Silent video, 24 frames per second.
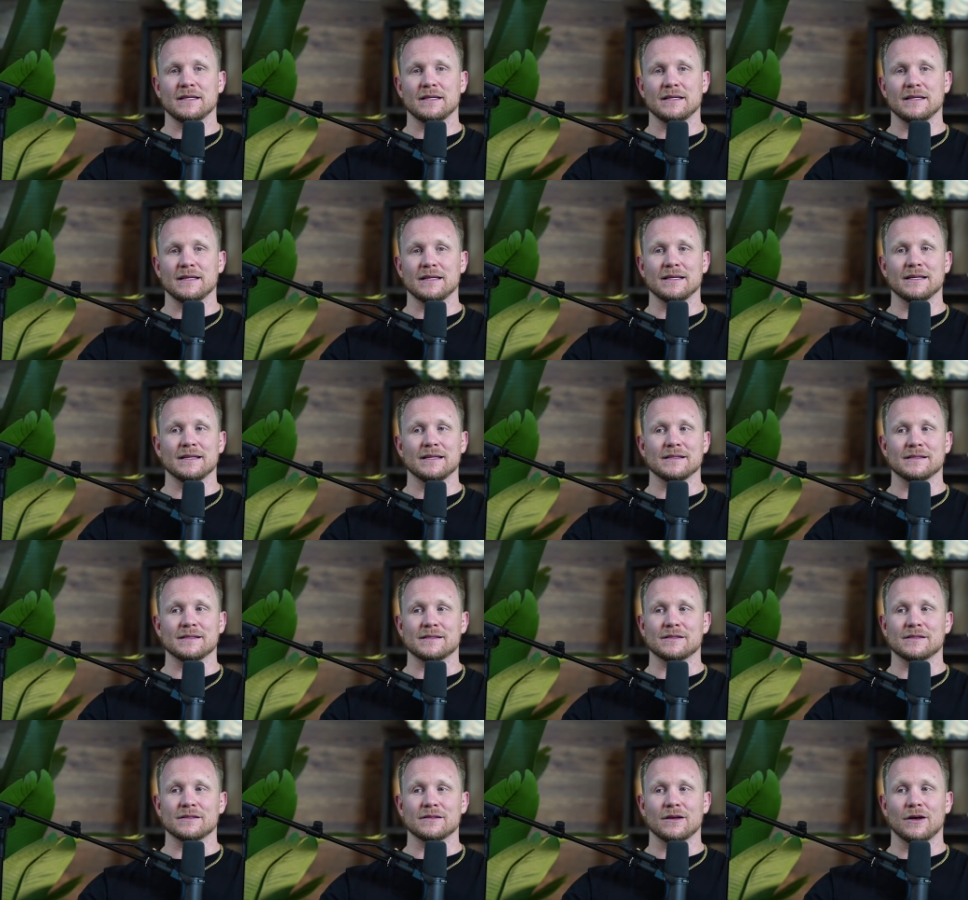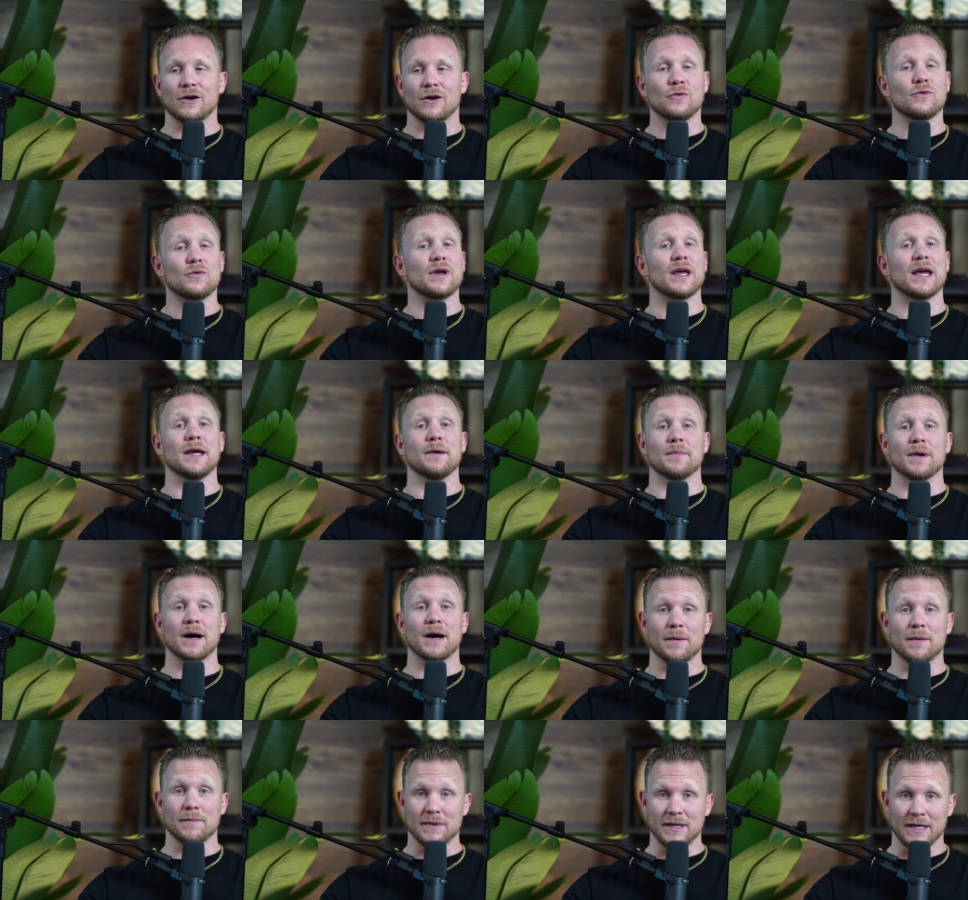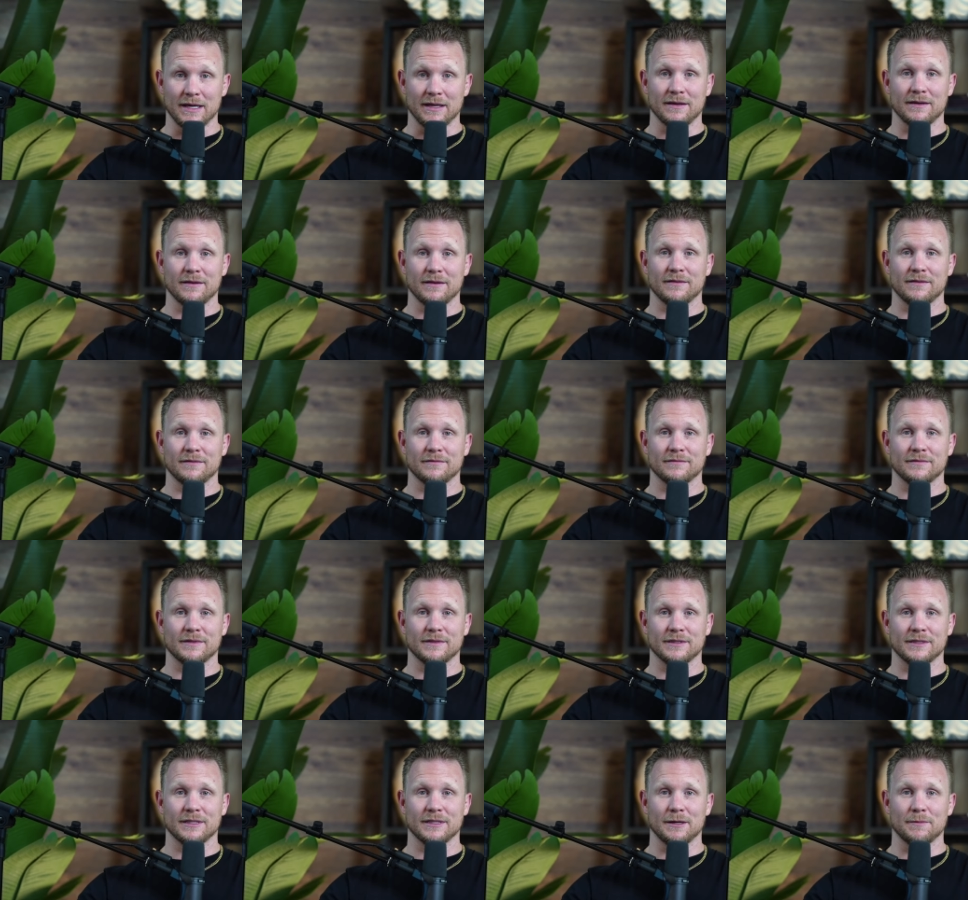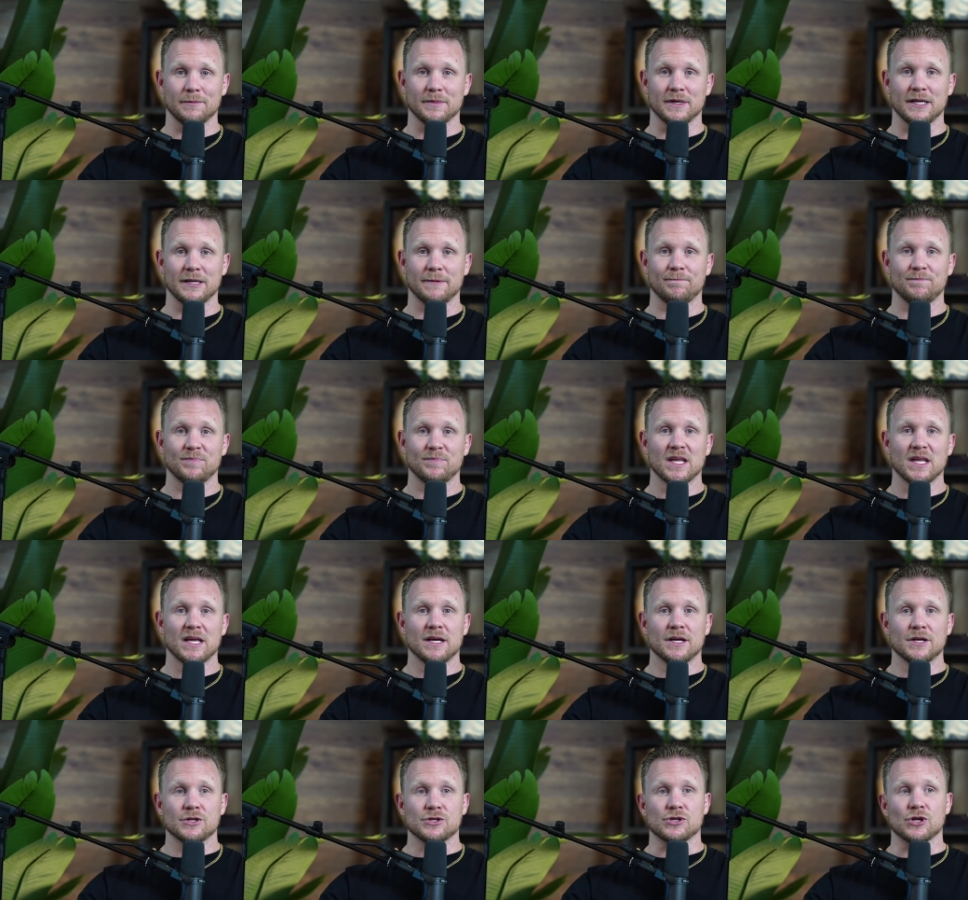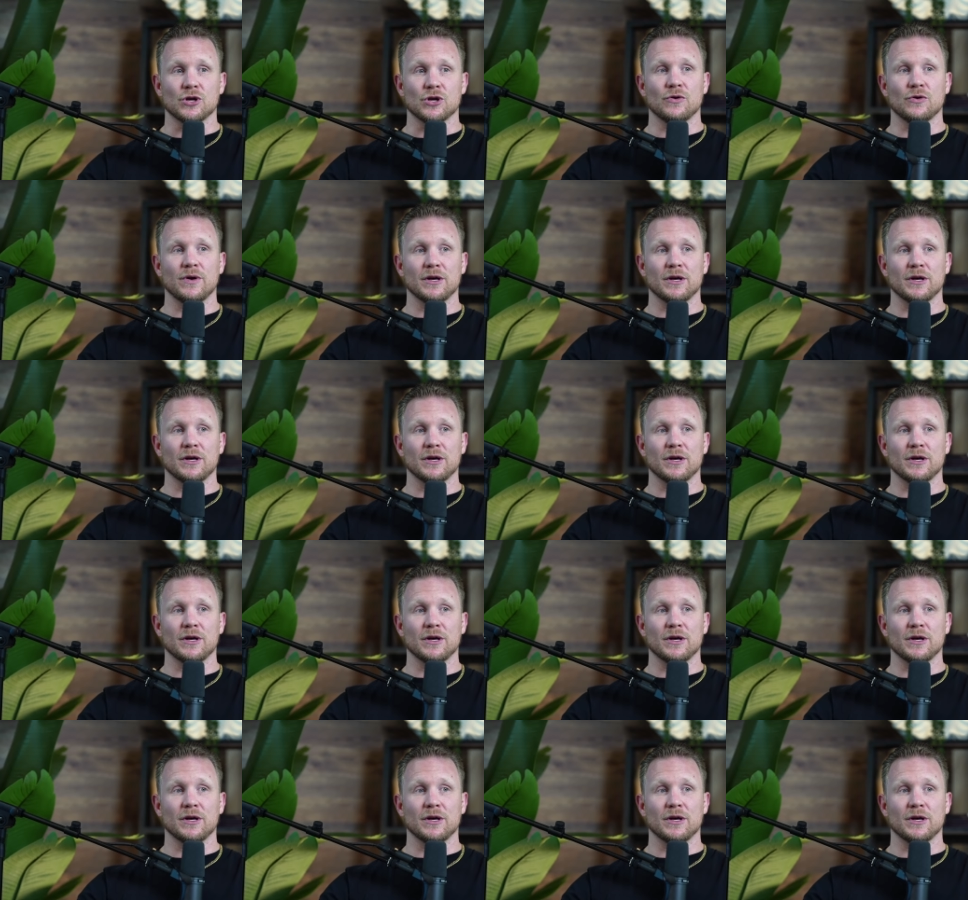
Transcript: is okay by me. Amen. Mm-hmm. So, El